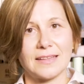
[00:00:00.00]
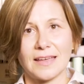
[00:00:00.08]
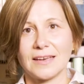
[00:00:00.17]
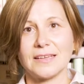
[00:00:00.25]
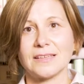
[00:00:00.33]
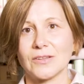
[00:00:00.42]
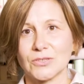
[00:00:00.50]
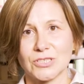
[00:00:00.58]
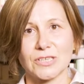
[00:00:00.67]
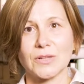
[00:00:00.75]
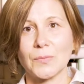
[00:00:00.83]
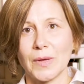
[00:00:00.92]
any
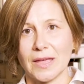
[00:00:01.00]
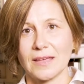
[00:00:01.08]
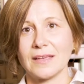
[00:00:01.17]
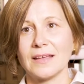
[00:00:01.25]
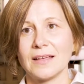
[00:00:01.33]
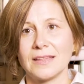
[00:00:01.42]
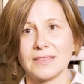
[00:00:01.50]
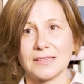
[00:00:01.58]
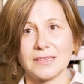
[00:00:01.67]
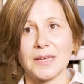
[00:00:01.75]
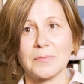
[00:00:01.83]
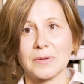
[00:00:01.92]
logical way
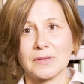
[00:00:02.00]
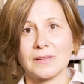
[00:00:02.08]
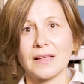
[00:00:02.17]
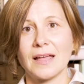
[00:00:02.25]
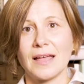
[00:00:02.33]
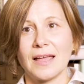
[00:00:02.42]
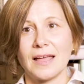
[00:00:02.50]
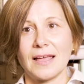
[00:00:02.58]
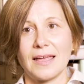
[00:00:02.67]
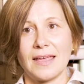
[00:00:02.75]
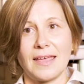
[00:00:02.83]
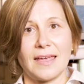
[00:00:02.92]
the label,
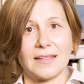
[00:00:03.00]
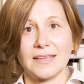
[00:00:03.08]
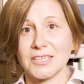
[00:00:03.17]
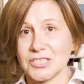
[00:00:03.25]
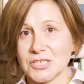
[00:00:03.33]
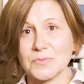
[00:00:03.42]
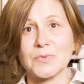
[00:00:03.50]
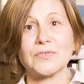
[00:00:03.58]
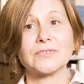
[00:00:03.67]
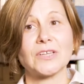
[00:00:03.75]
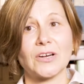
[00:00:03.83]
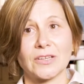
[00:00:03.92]
and he just
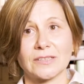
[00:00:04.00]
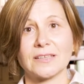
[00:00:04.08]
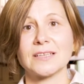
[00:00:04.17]
moved on.